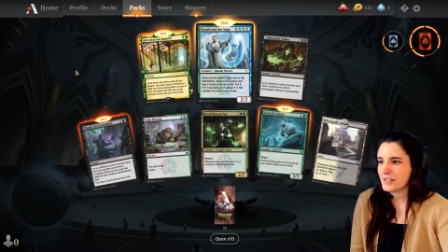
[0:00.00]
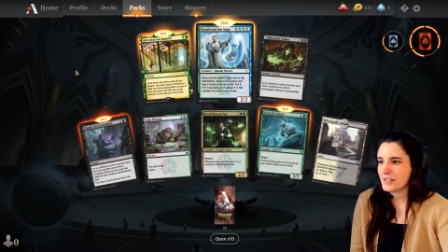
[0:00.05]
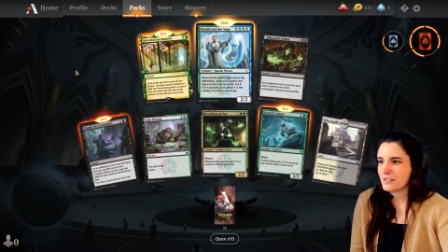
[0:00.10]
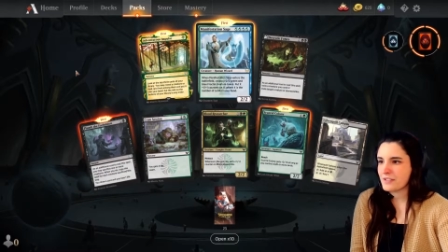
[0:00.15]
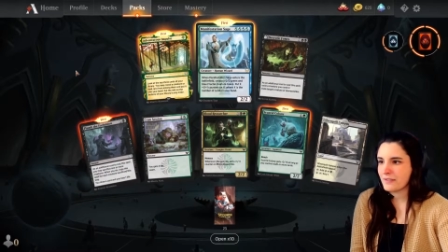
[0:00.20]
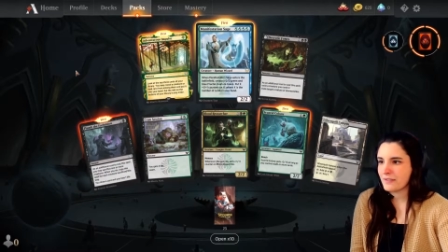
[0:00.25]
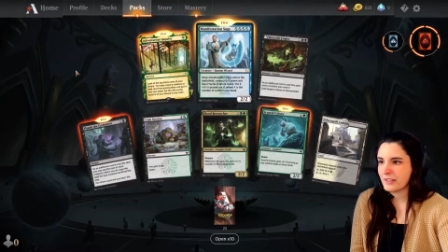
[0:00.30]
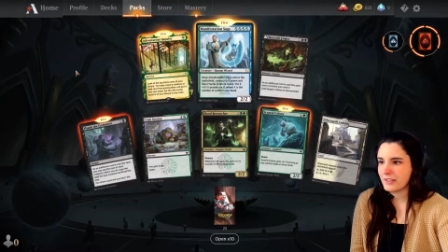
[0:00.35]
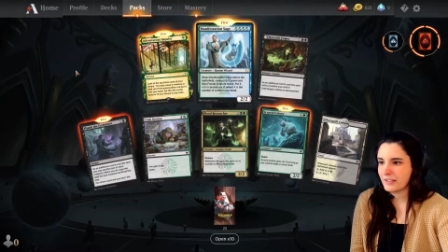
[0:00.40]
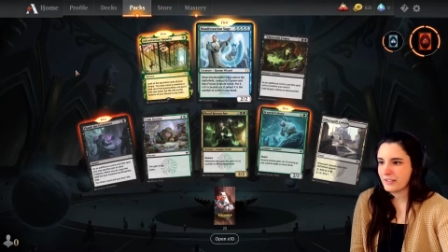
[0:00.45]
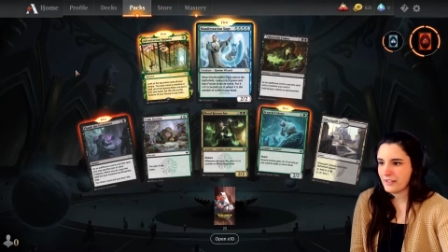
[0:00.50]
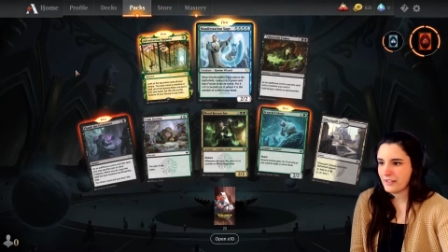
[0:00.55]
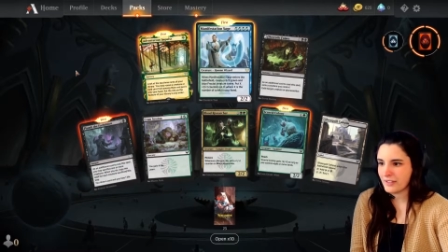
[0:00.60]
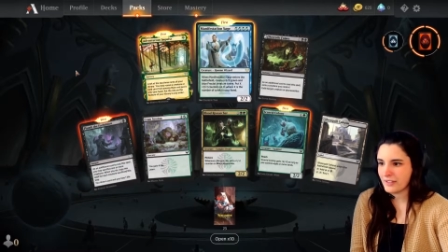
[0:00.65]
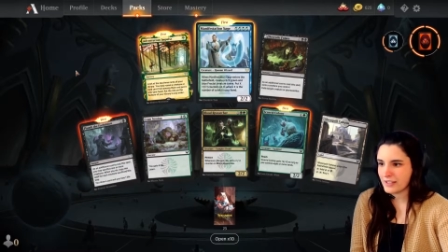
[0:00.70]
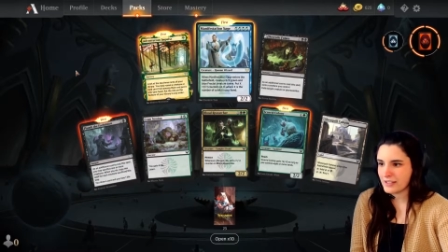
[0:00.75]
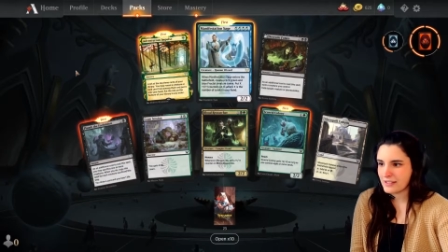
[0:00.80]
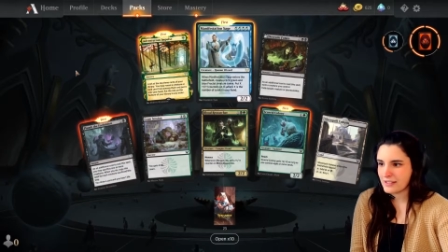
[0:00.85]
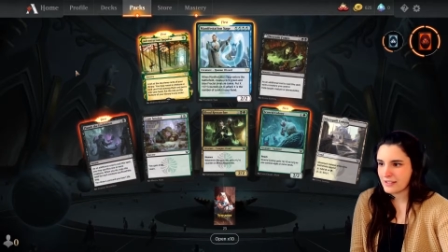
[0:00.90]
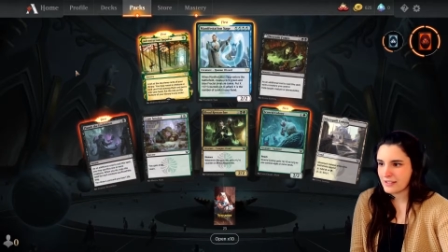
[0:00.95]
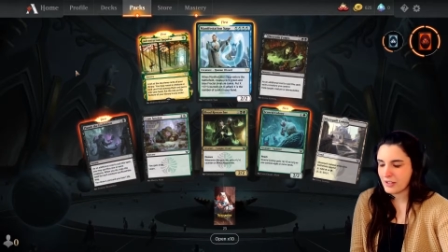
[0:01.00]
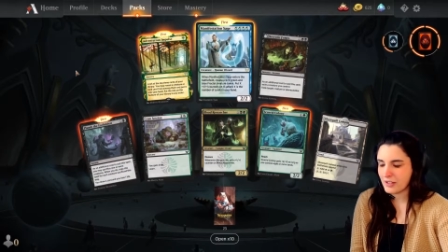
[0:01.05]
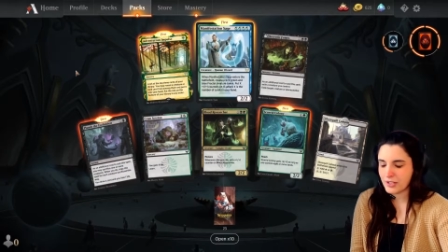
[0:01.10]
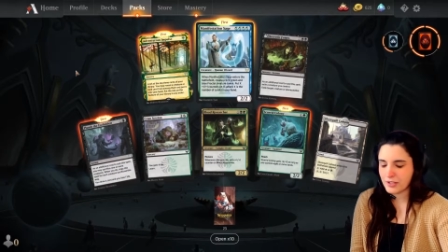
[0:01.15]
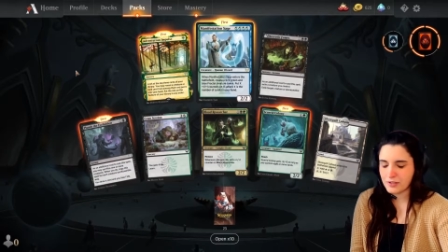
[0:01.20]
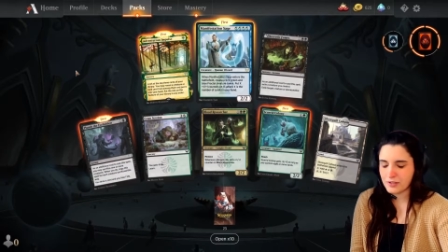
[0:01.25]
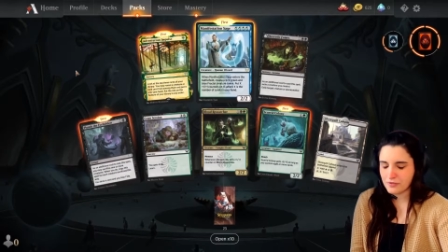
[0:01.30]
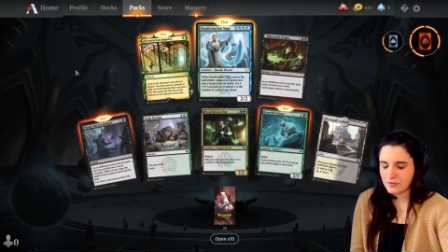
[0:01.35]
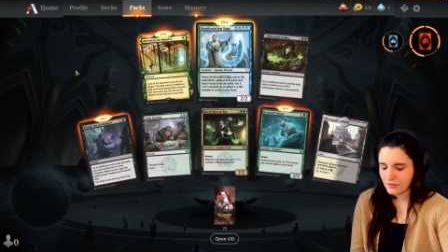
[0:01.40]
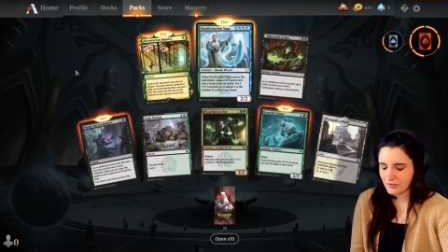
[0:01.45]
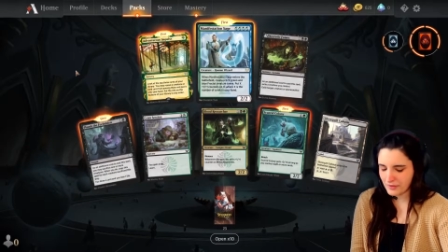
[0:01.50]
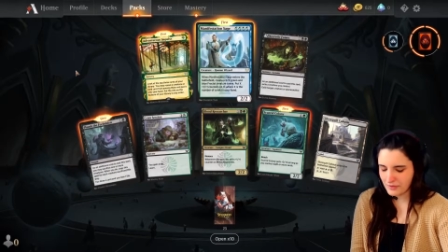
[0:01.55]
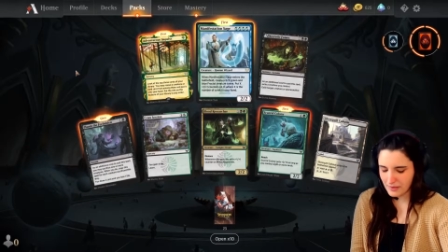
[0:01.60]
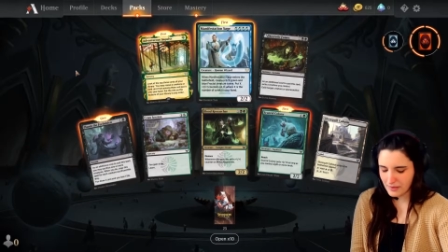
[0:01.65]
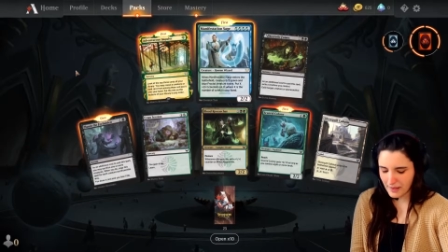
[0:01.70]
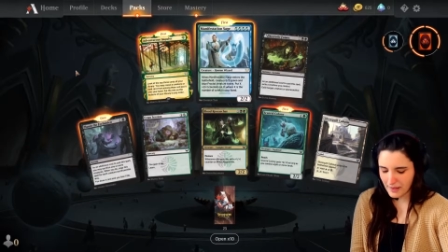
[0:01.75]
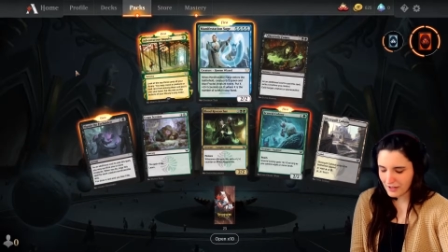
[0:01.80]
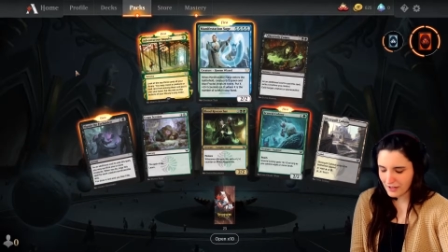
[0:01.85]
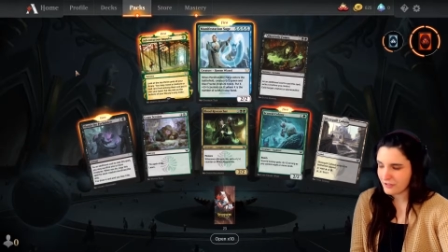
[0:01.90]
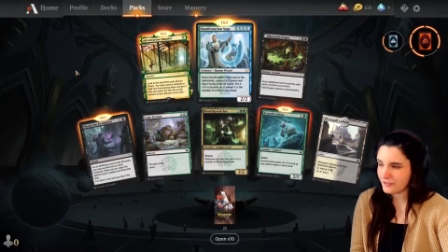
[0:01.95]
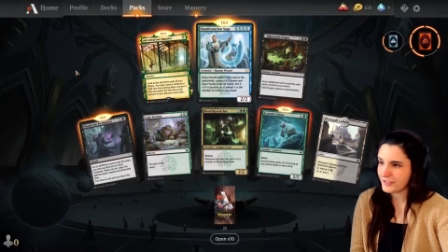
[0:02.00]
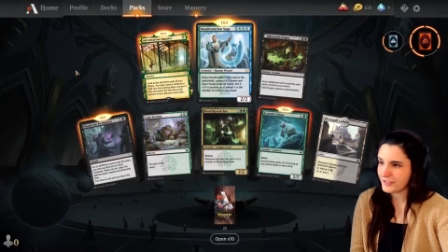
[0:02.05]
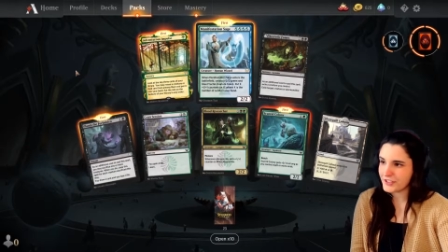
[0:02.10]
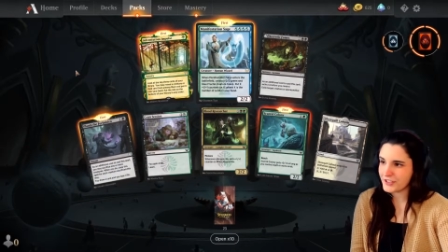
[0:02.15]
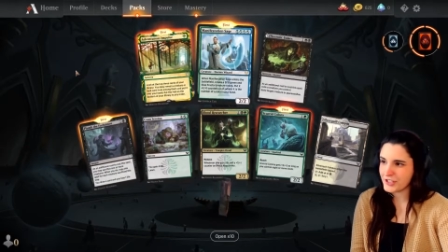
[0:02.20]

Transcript: from the graveyard or from the battlefield